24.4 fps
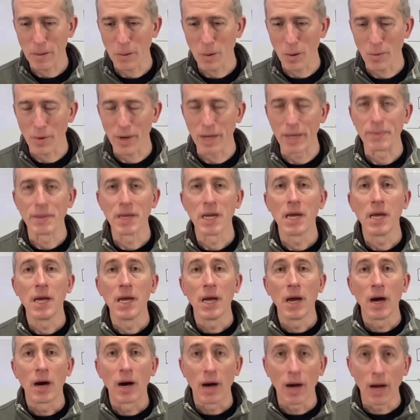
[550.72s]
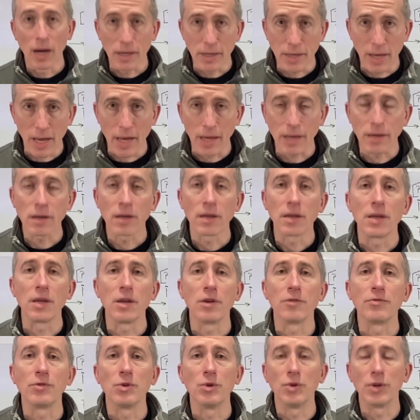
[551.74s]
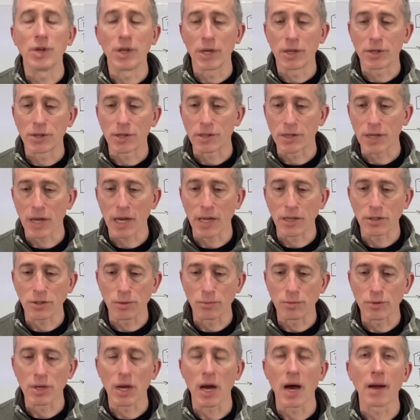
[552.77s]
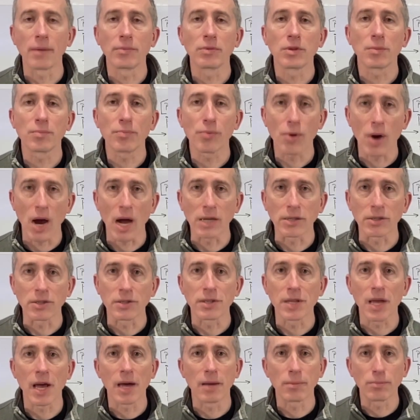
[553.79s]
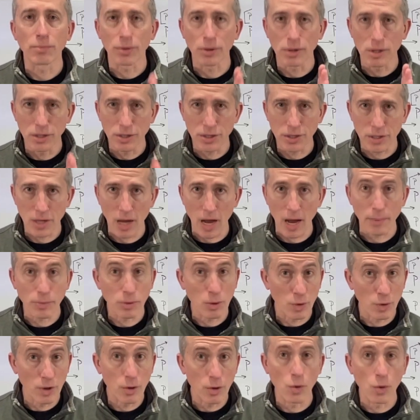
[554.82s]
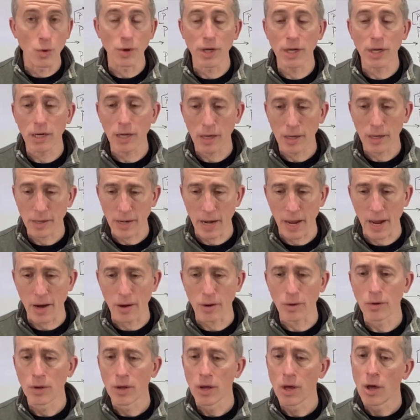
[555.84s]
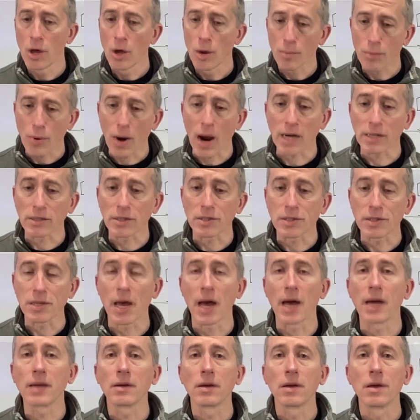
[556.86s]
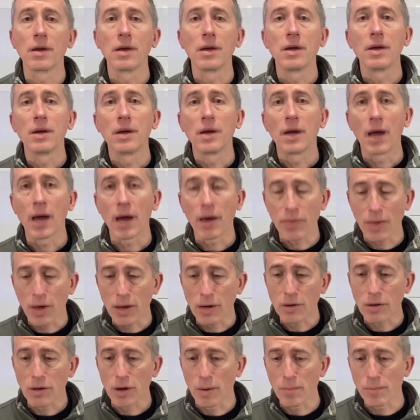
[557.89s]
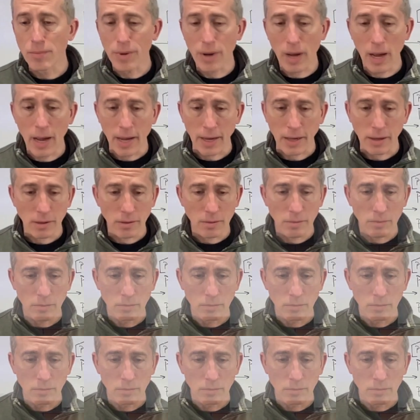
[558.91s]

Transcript: All right. Again, if you need to take some time to practice that, please stop the recording now. Practice that, and then come back.